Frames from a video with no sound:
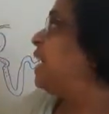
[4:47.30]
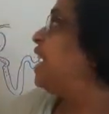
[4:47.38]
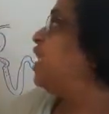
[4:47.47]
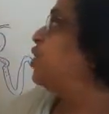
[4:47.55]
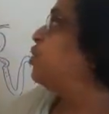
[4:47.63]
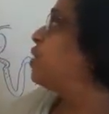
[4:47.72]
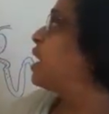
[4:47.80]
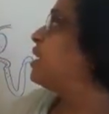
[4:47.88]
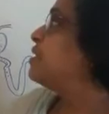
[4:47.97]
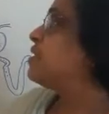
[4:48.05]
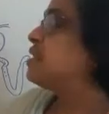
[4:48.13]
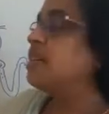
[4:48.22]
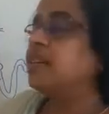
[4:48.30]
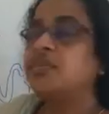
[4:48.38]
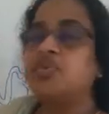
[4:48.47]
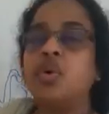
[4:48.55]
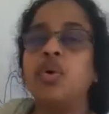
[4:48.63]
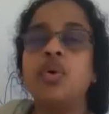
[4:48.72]
need to
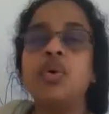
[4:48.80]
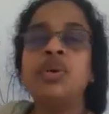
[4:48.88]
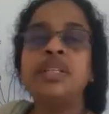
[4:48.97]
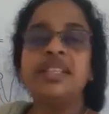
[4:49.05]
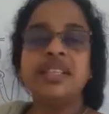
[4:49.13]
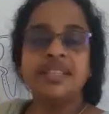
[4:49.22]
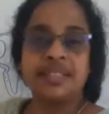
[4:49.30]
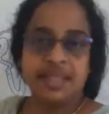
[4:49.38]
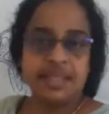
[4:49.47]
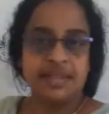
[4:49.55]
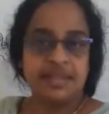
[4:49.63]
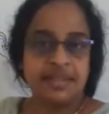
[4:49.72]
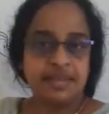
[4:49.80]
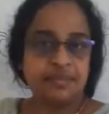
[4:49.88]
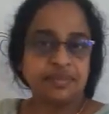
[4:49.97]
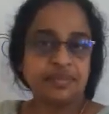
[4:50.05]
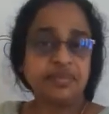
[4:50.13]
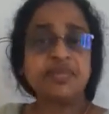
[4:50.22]
conserve all these things.
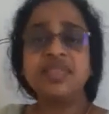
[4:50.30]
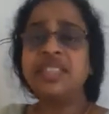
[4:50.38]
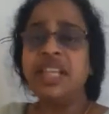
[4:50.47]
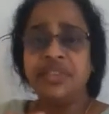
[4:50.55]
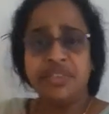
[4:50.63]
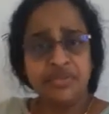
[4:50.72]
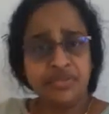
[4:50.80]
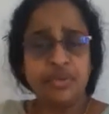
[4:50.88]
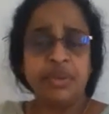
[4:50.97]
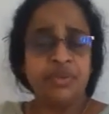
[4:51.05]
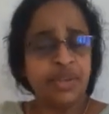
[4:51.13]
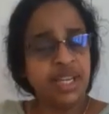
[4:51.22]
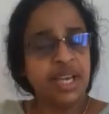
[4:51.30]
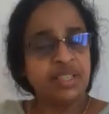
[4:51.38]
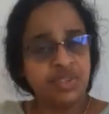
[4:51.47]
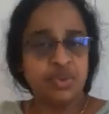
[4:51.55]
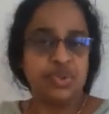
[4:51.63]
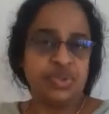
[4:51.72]
Even
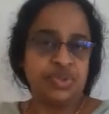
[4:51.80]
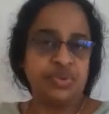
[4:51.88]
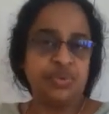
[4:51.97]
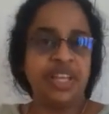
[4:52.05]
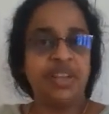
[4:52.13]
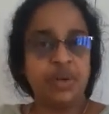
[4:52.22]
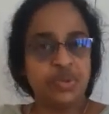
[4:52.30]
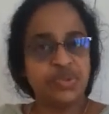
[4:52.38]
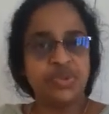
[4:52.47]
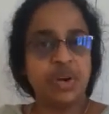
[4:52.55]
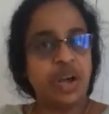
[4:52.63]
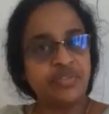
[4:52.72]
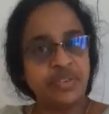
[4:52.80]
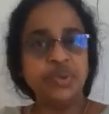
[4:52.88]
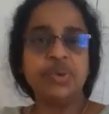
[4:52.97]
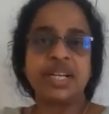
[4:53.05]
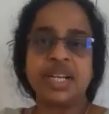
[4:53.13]
us also, we also have to